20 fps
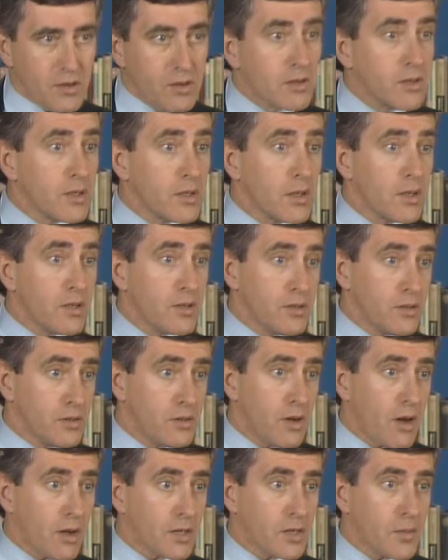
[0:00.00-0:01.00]
Earlier, you
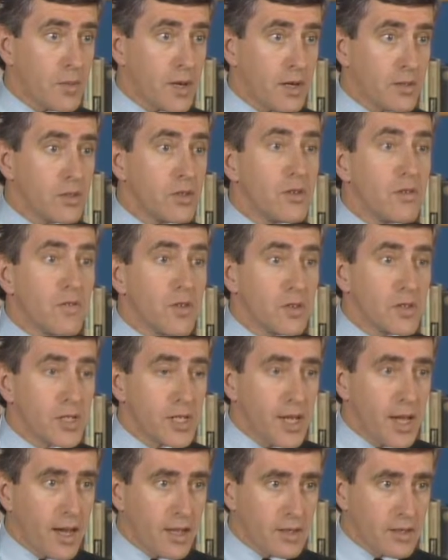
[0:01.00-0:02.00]
talked about
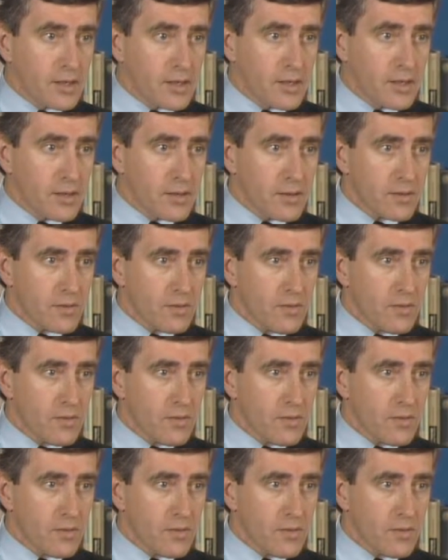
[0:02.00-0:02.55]
universality.